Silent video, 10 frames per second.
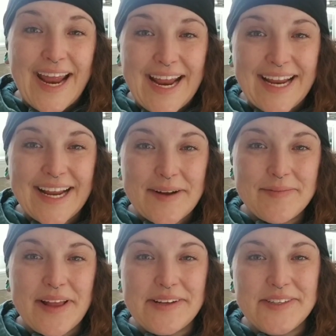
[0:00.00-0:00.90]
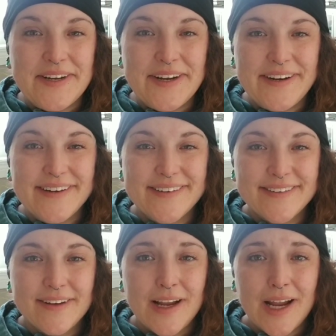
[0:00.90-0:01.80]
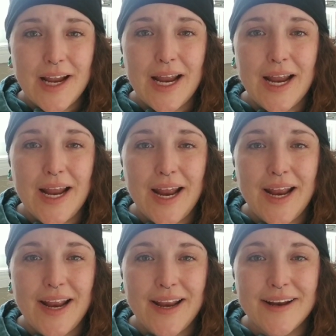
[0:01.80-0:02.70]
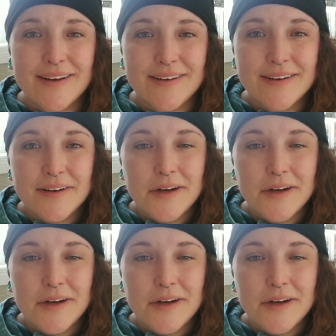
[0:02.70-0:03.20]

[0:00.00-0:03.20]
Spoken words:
Hey, I'm glad you're here. Hey.